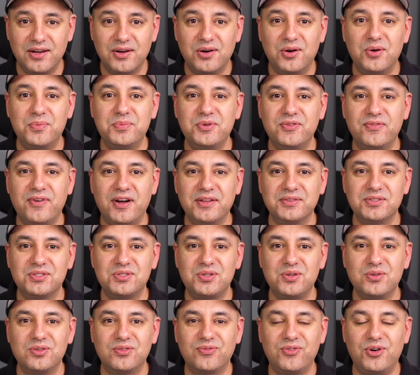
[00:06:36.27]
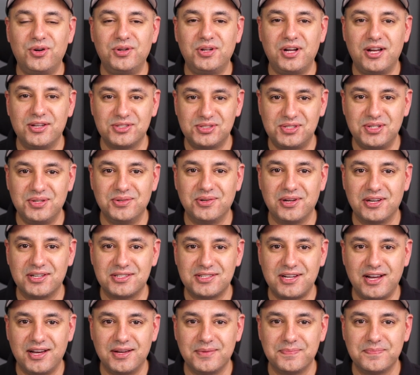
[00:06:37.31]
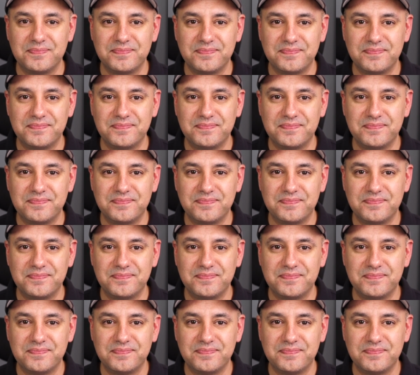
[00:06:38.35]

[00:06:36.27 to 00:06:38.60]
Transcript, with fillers: Hope you found this useful. I'll see you next time.